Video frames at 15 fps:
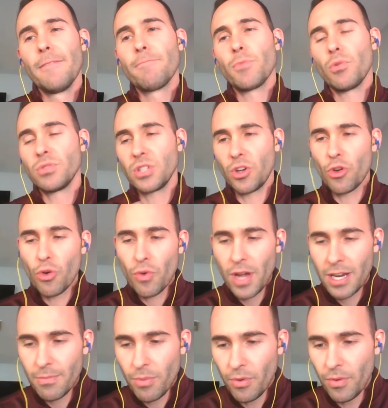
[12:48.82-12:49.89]
What was
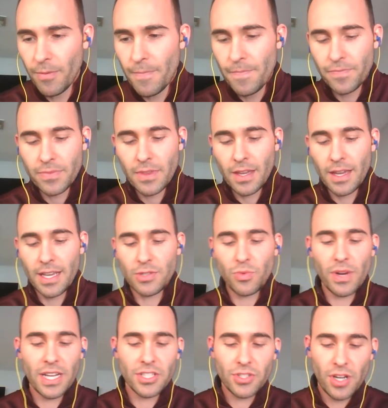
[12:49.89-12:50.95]
incredible is
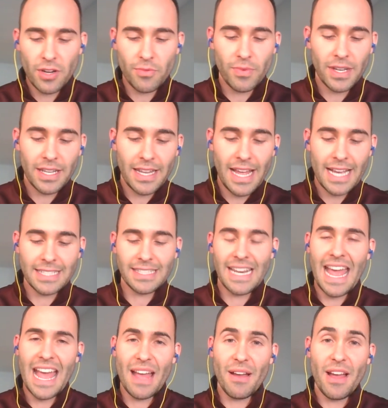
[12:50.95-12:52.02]
when I started realizing
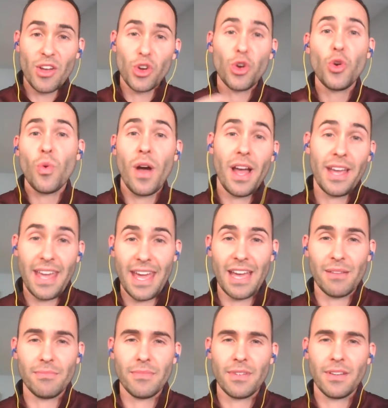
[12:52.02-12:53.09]
who I
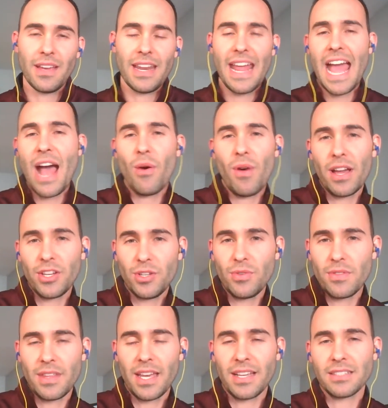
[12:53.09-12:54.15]
am and how I do
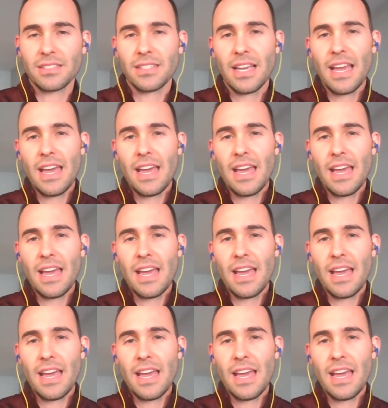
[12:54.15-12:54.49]
things.